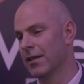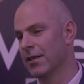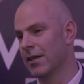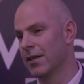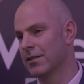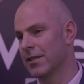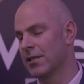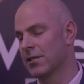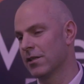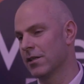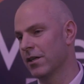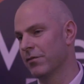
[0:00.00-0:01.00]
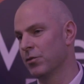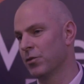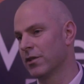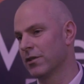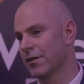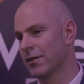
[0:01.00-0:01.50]
Essentially, if you
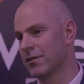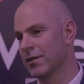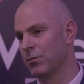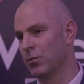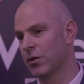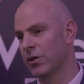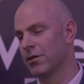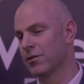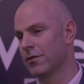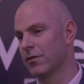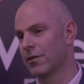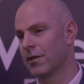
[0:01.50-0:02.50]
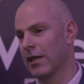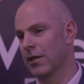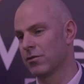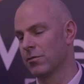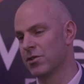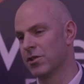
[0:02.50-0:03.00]
want to understand what goes on in
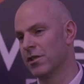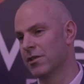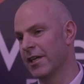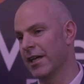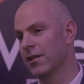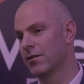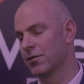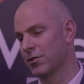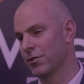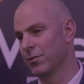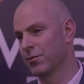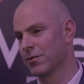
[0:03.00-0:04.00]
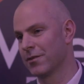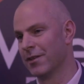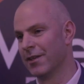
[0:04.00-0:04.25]
classrooms, you need to get into schools